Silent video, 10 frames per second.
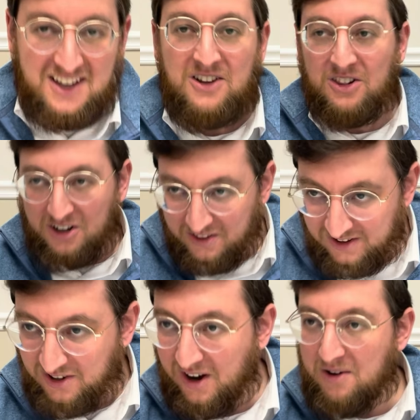you learn the
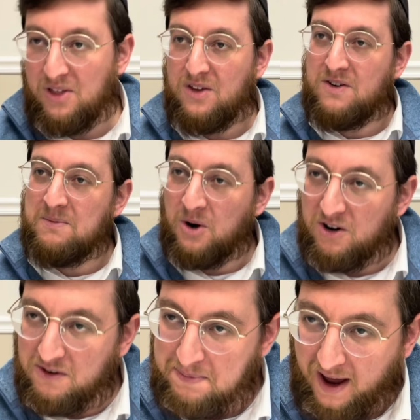Torah with even more
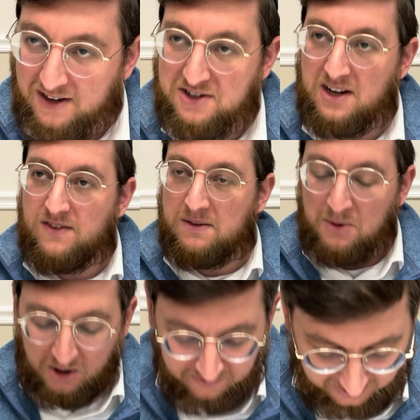of a passion, even
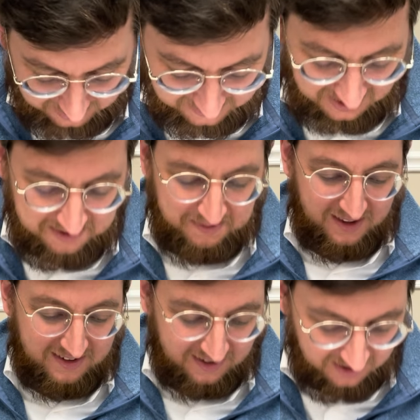more of an
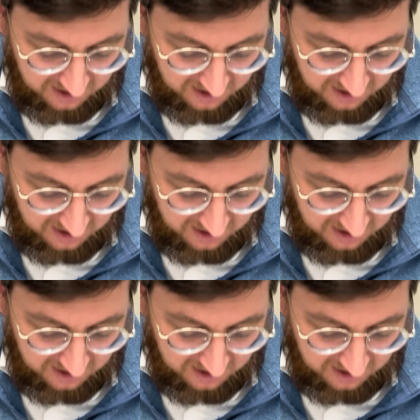excitement.